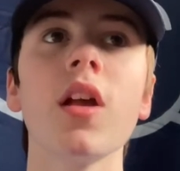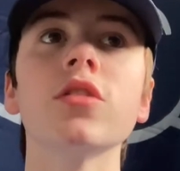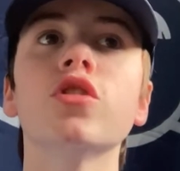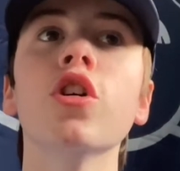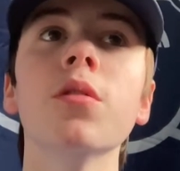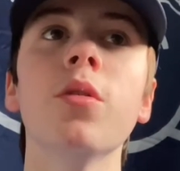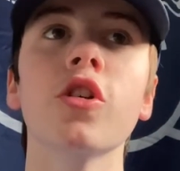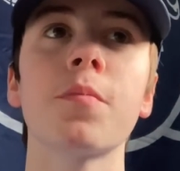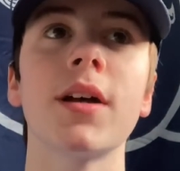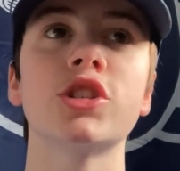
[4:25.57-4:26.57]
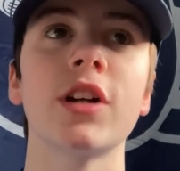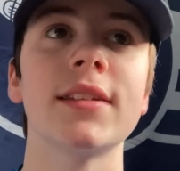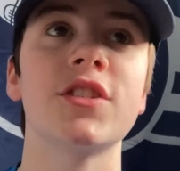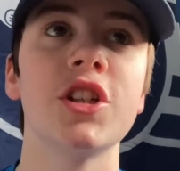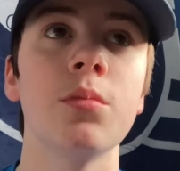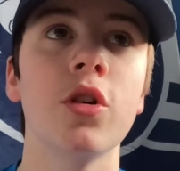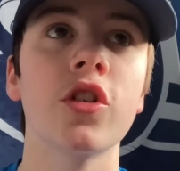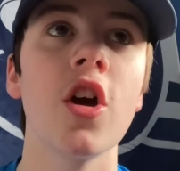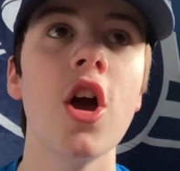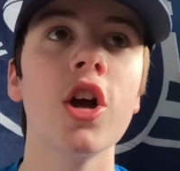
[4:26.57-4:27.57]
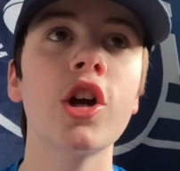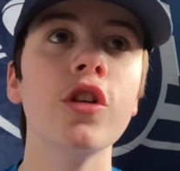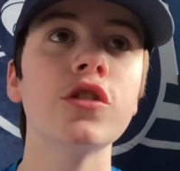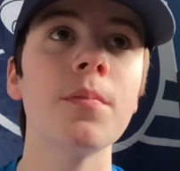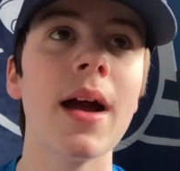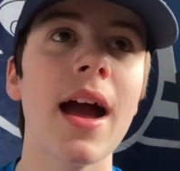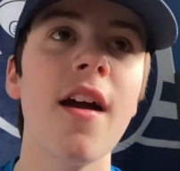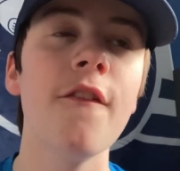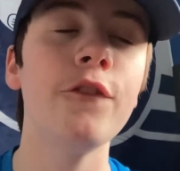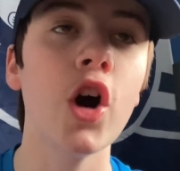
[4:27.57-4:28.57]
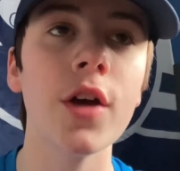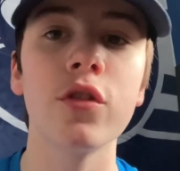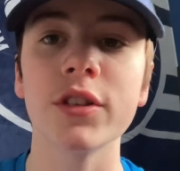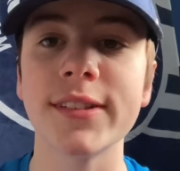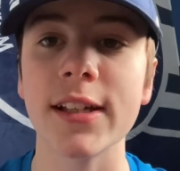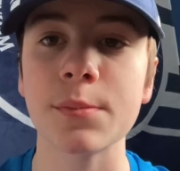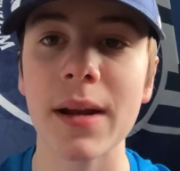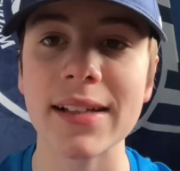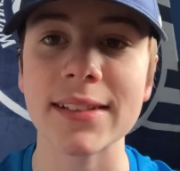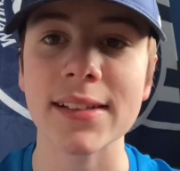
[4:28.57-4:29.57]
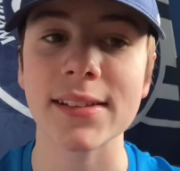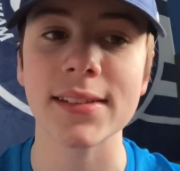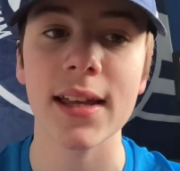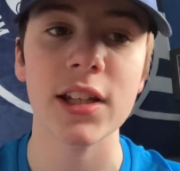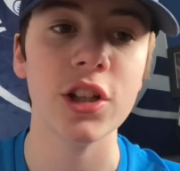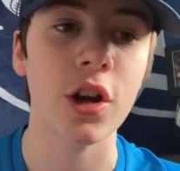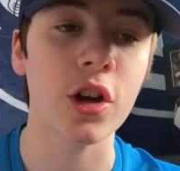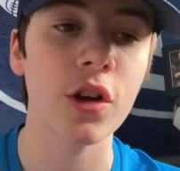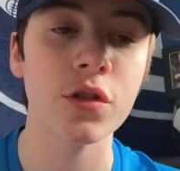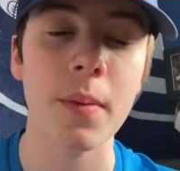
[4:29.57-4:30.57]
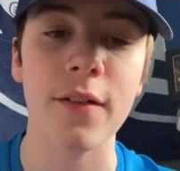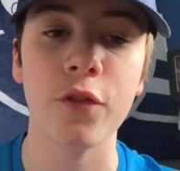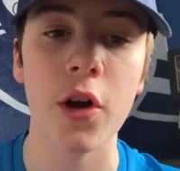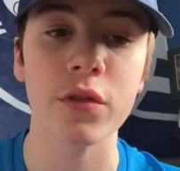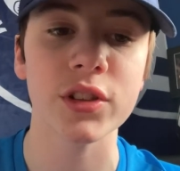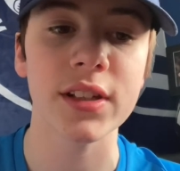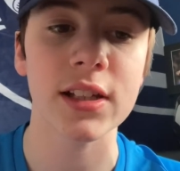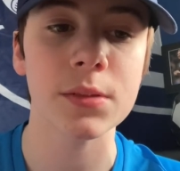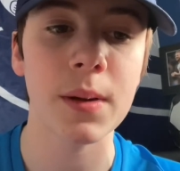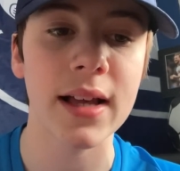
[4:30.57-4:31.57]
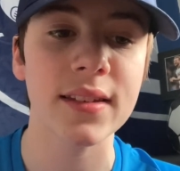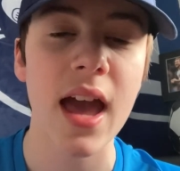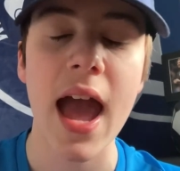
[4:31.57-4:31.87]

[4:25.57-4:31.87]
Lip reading: Tottenham Hotspur's strategy was go for about five or six players, as I say, you know, go for about five or six players